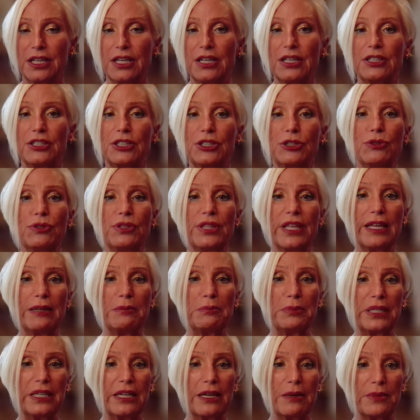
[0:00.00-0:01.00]
You then
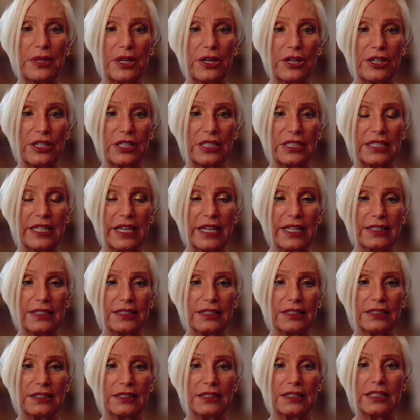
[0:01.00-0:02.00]
become the architect,
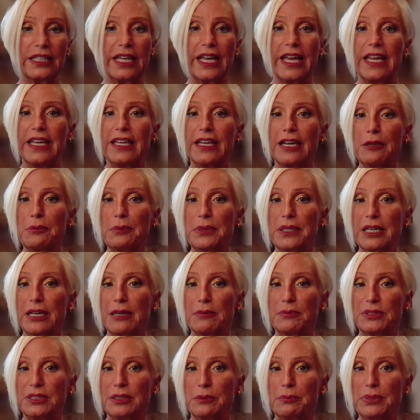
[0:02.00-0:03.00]
the AI
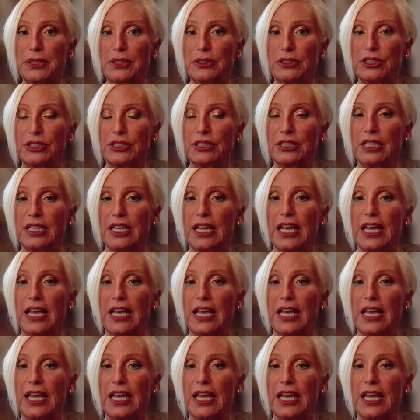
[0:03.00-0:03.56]
becomes the builder,